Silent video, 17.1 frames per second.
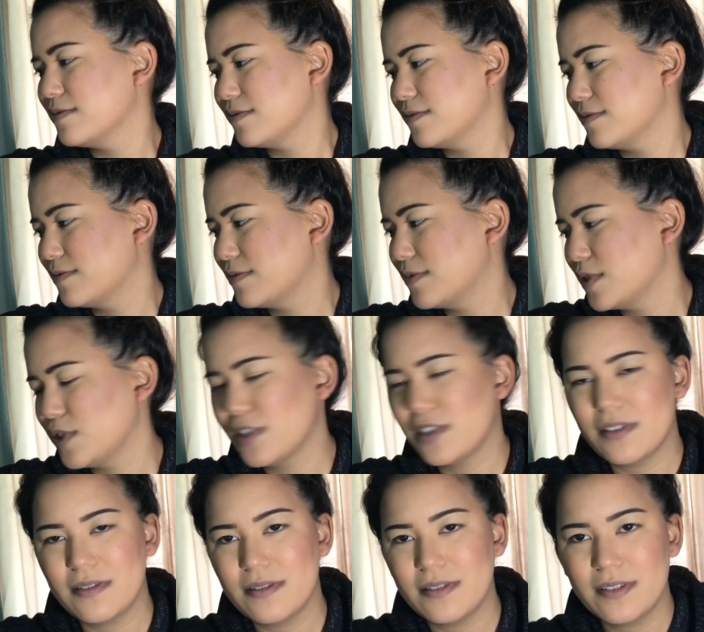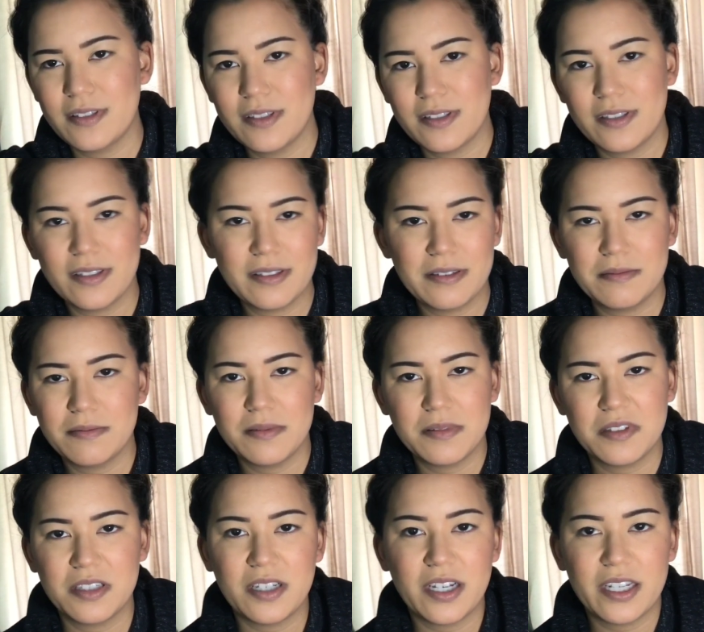I just
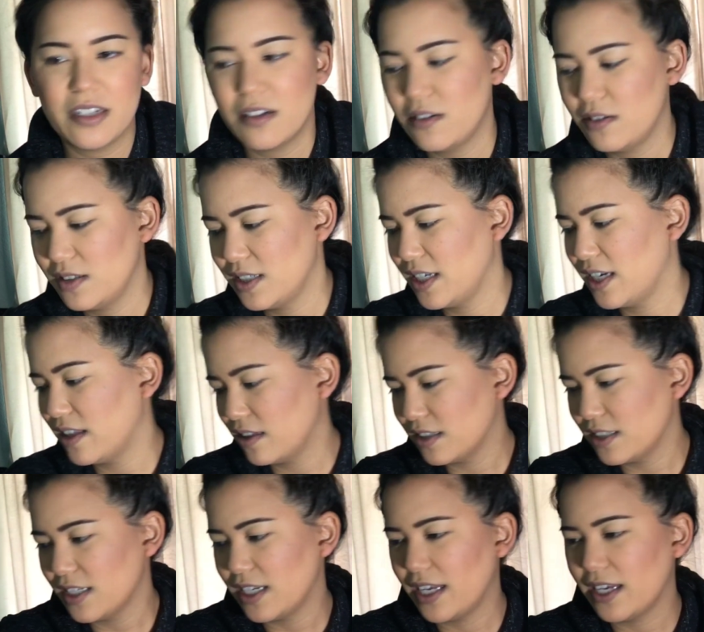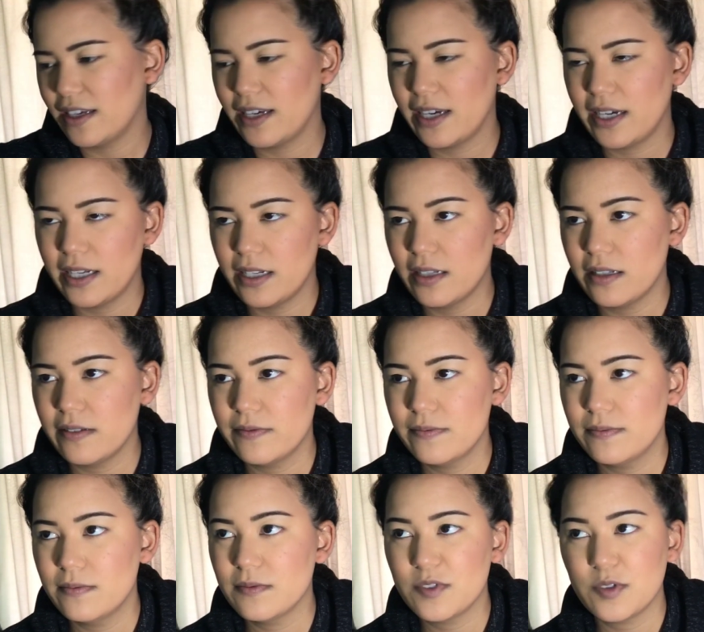got it all together today, kinda,
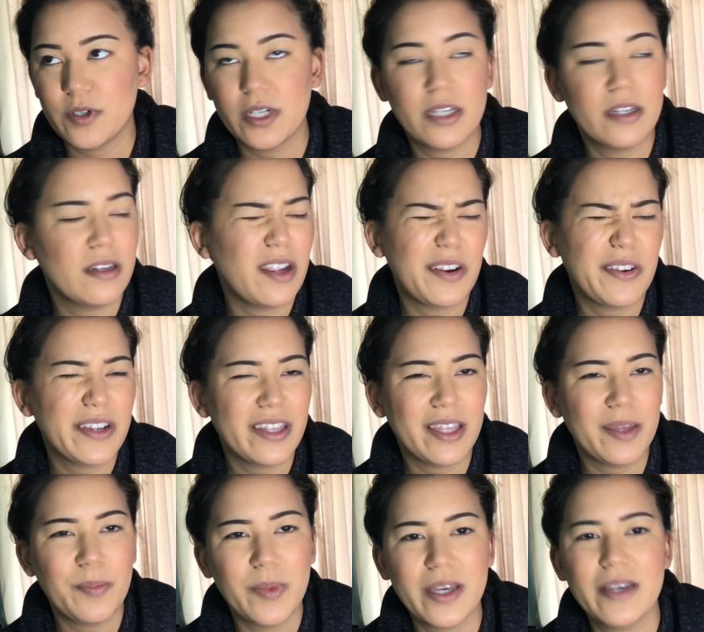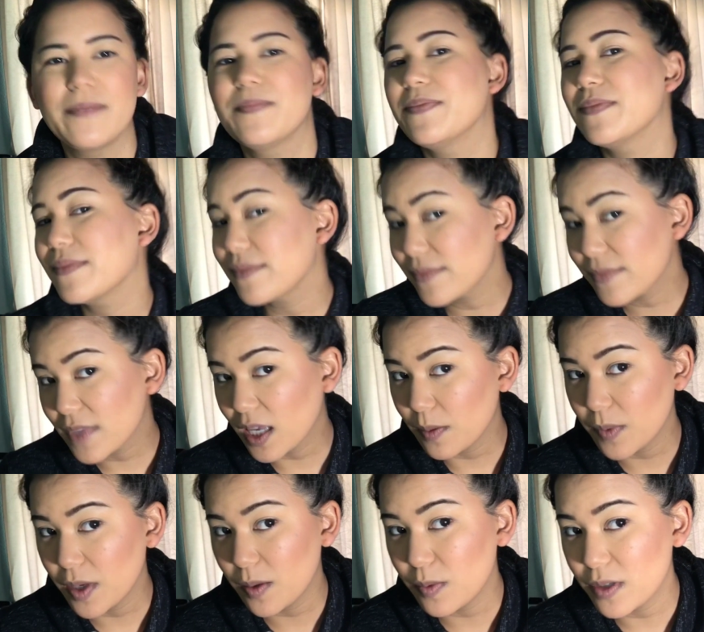sorta, not really, but
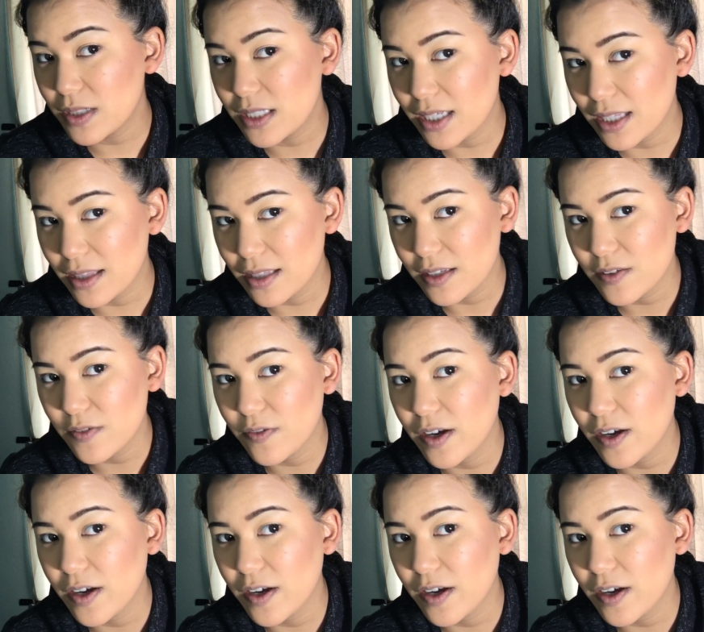I'm able to get this